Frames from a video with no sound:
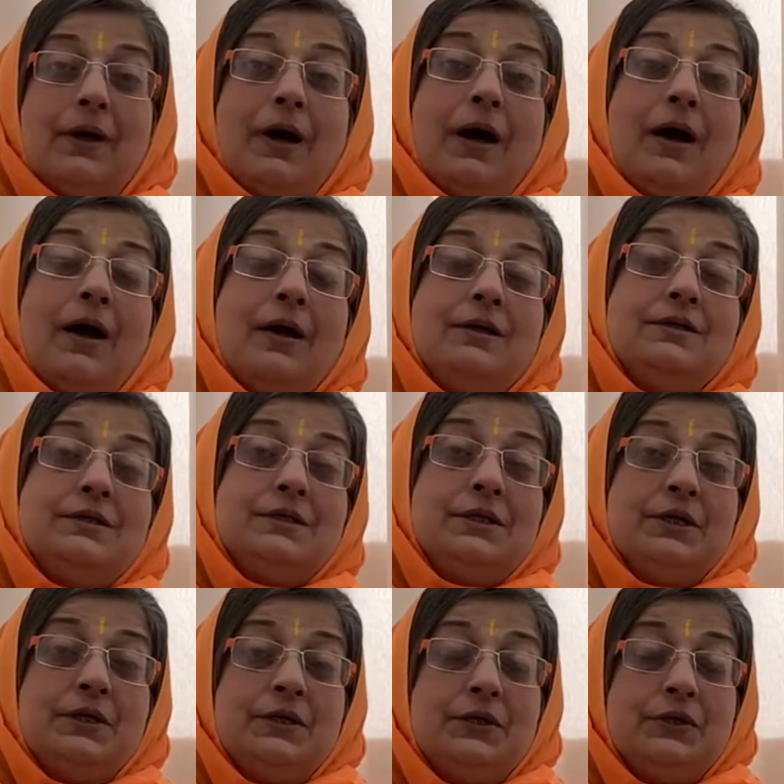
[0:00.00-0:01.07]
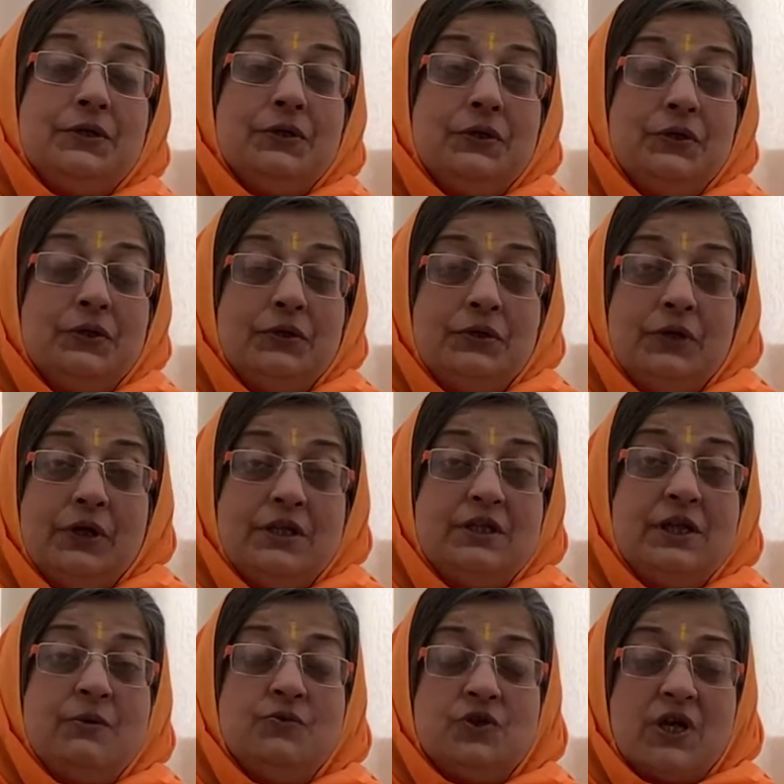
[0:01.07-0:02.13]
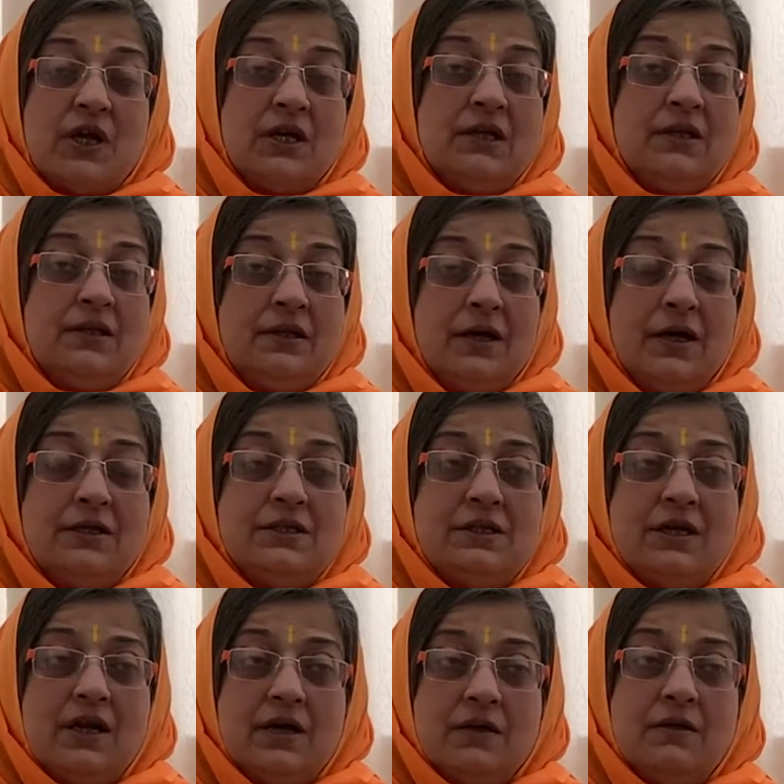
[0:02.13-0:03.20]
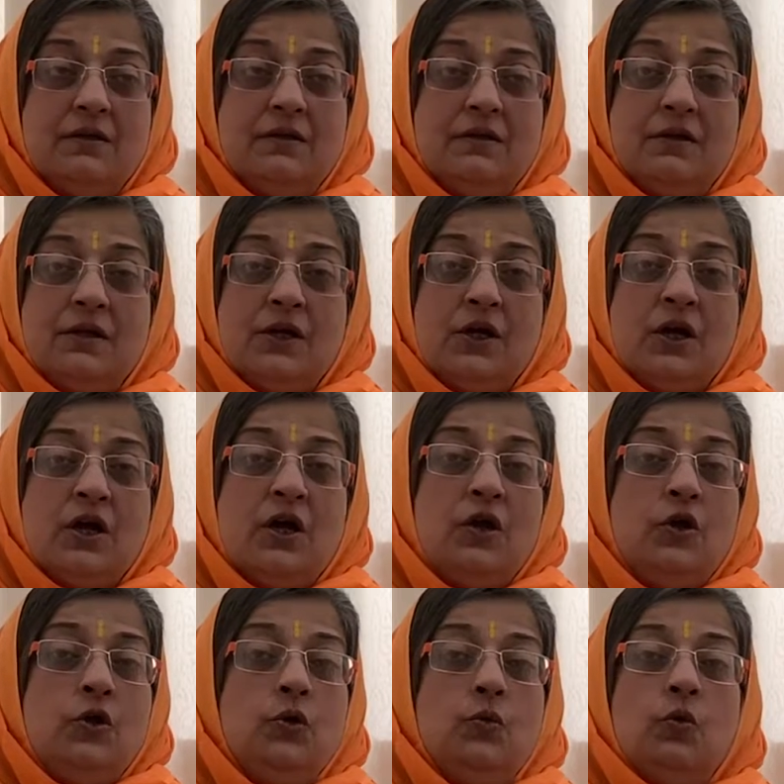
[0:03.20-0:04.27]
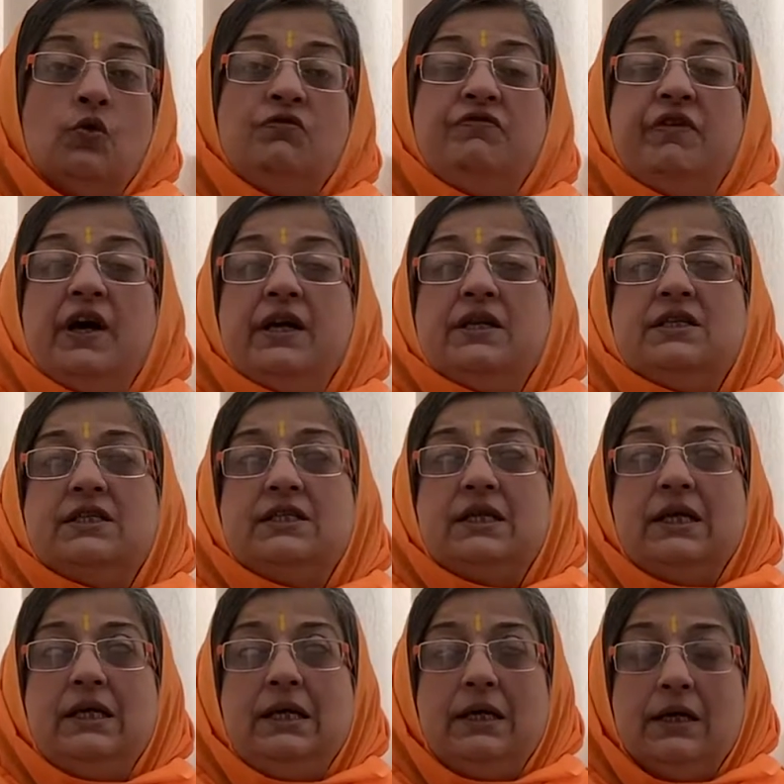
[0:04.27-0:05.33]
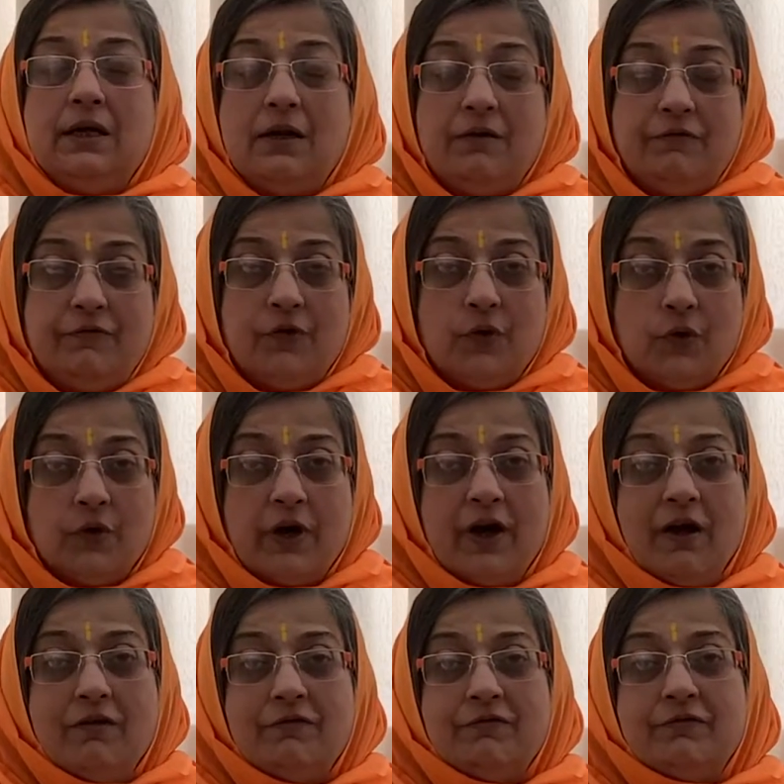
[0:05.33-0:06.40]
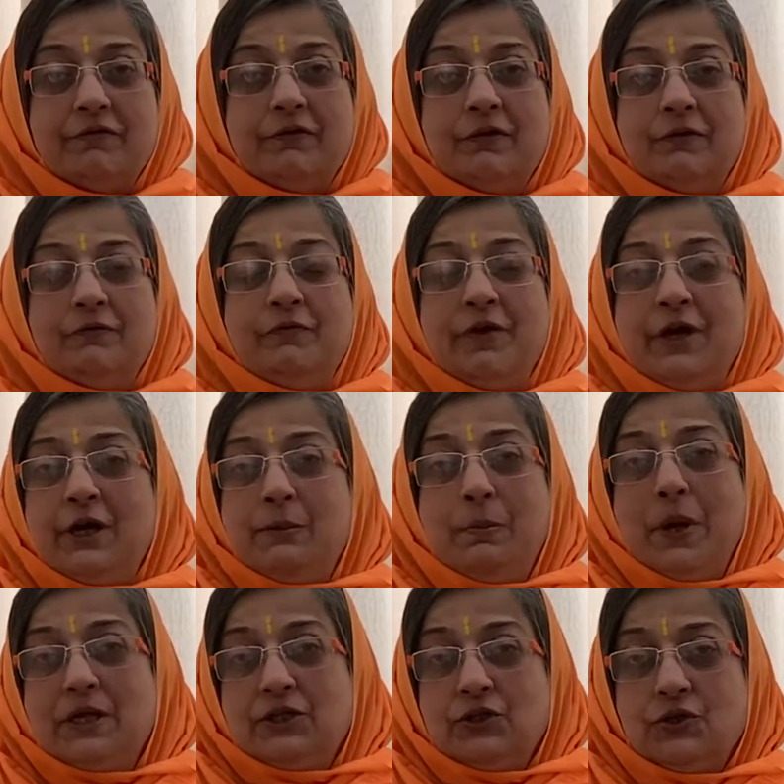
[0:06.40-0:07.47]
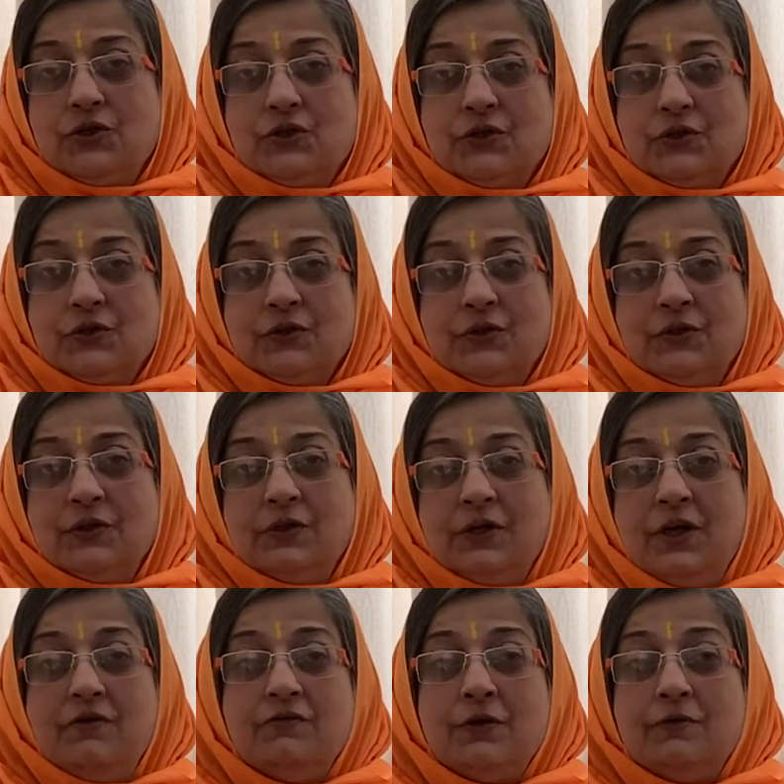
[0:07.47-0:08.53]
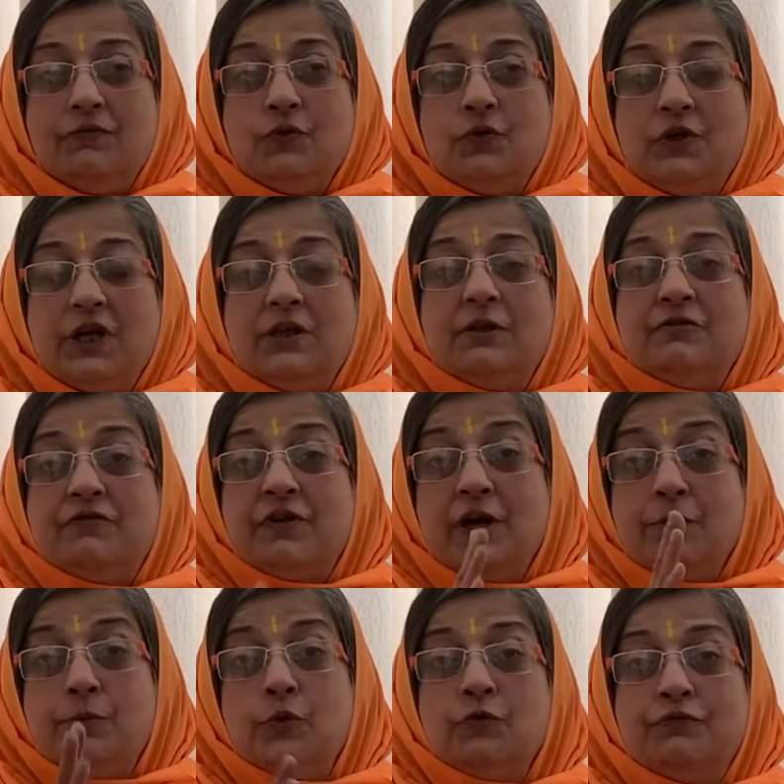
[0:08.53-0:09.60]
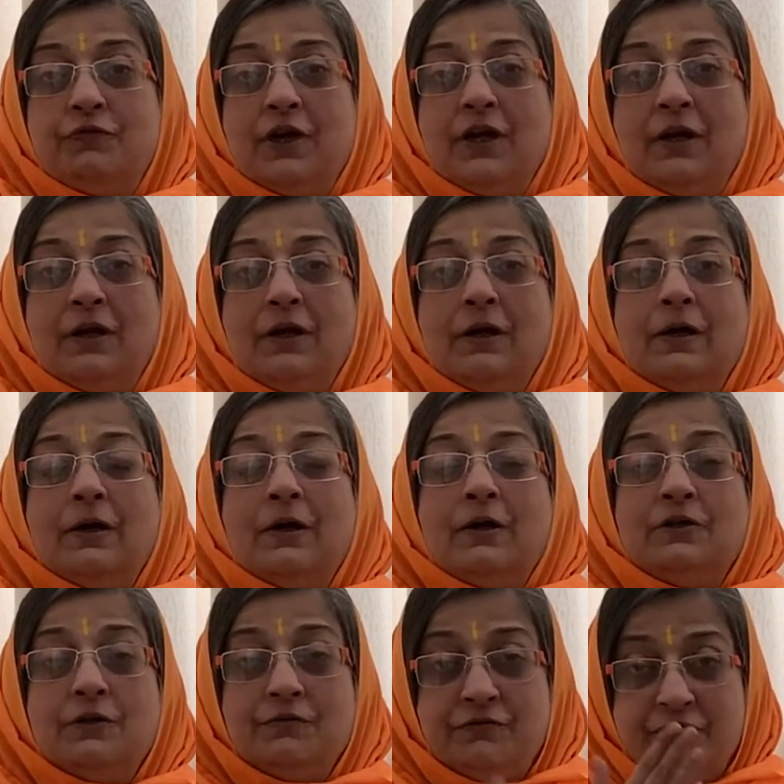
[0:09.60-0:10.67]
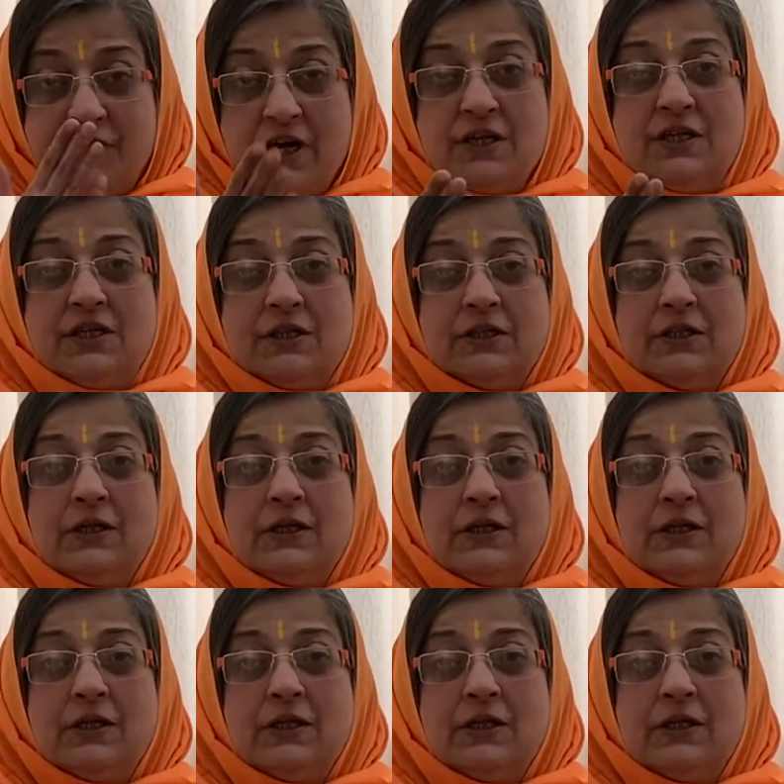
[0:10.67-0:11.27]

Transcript: I said, his name is Anand. I said, Anand, you won't find a single photograph where it matches. Even if you take the front profile, the front,